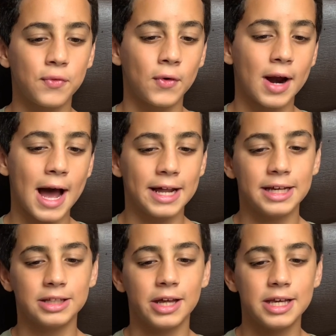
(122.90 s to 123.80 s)
for
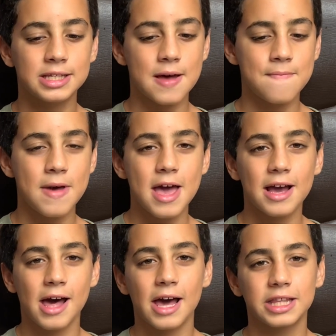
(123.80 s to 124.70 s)
adding like some
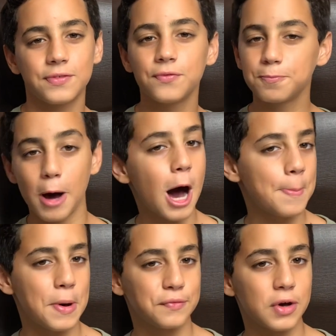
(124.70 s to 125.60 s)
kind of pop
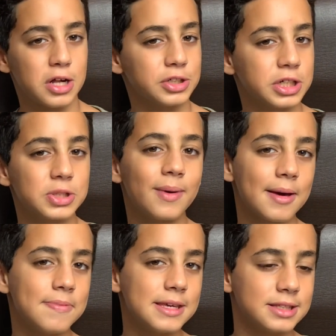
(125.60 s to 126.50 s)
of color to my
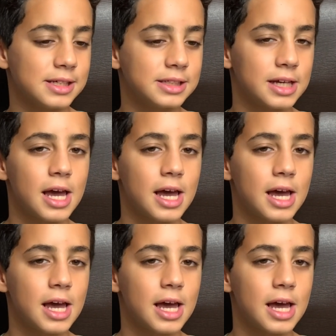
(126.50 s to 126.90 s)
pieces.